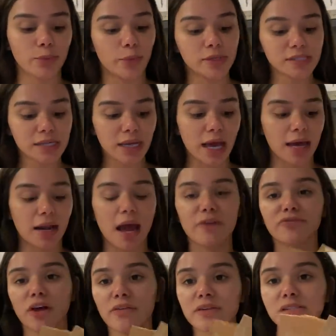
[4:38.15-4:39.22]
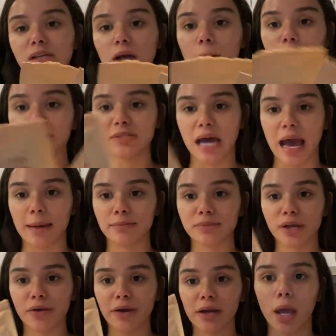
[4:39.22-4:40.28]
Once again, I've done this a couple times
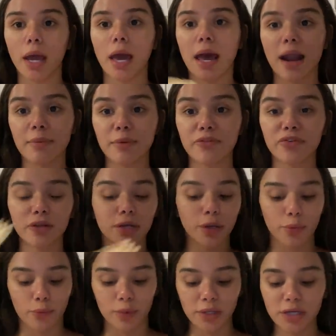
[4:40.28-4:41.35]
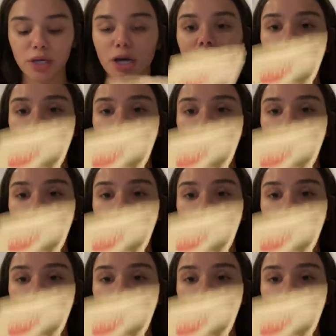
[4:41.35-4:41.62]
already and I've been feeling really good.